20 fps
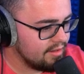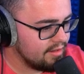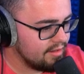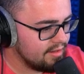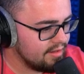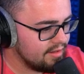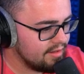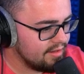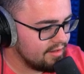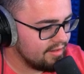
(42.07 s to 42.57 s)

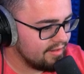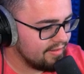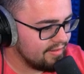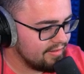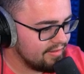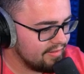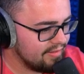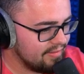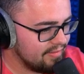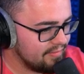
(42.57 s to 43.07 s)

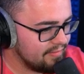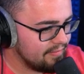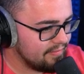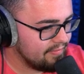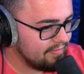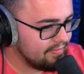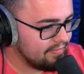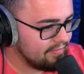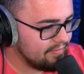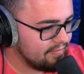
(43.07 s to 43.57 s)

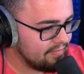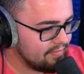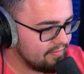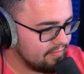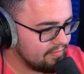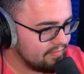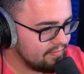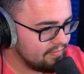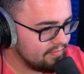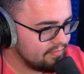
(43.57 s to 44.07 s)

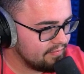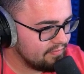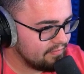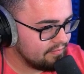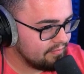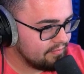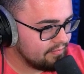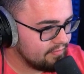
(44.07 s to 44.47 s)
Nobody speaks.